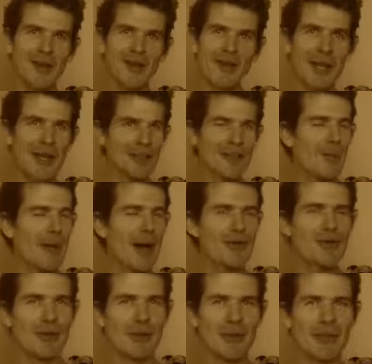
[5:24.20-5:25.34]
So that's not
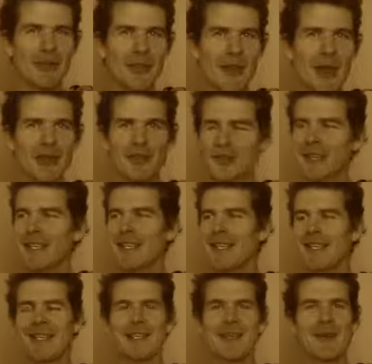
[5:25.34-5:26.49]
much at all, is it? That's
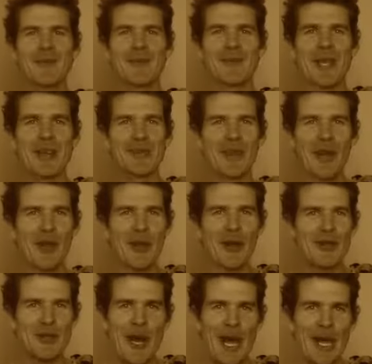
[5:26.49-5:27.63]
not a lot
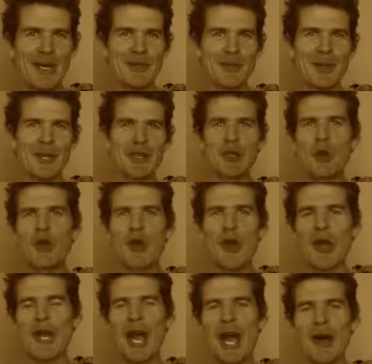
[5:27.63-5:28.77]
of training to be a
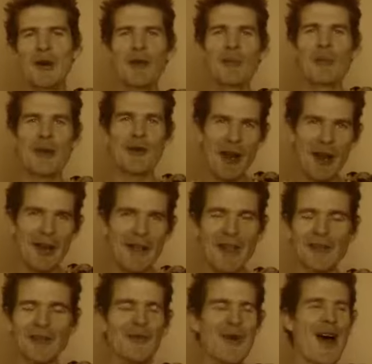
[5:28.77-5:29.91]
230, 800 meter runner.
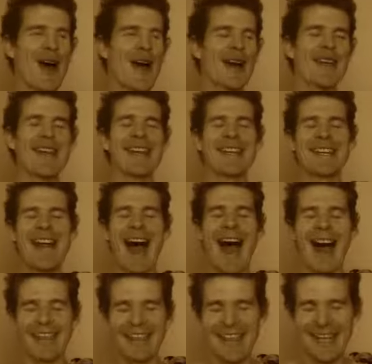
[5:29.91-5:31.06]
That's fucking
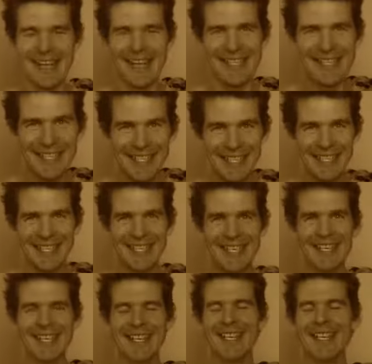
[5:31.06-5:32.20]
nothing.
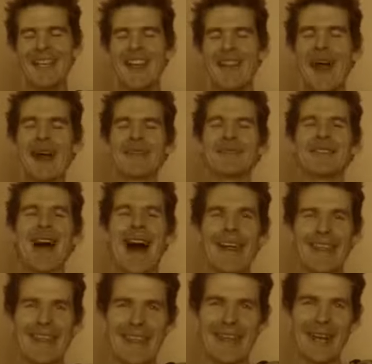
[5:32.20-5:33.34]
That's
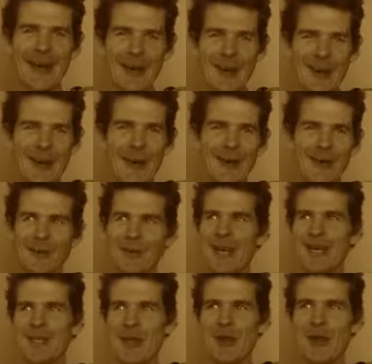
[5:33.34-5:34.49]
nothing at all to
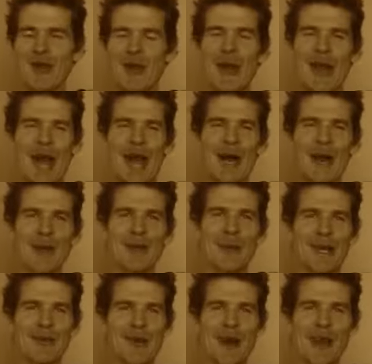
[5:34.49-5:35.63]
be a 230, 800
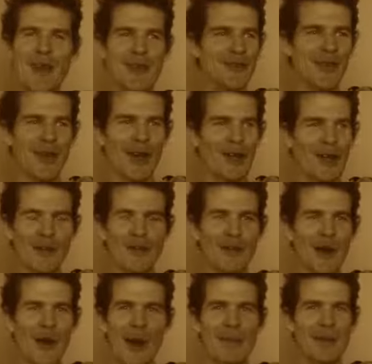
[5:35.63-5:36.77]
meter runner. That's not a lot of
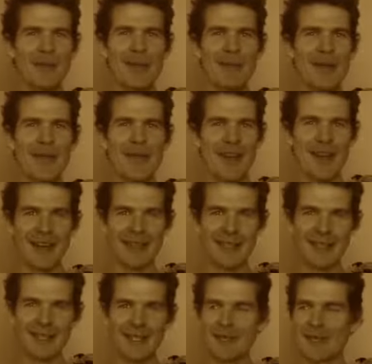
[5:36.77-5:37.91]
time commitment there.
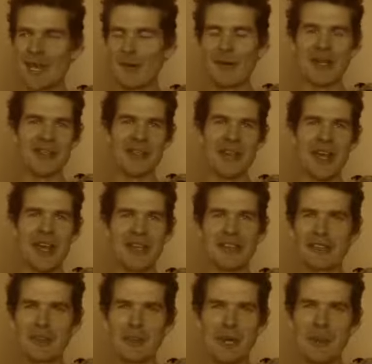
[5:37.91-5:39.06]
And once you're there, you
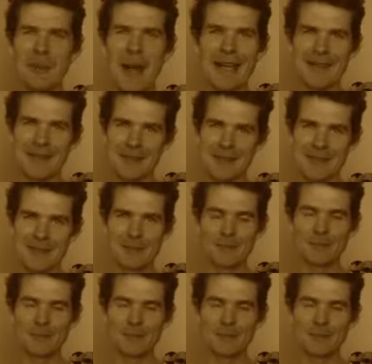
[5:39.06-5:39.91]
just do a bit of maintenance.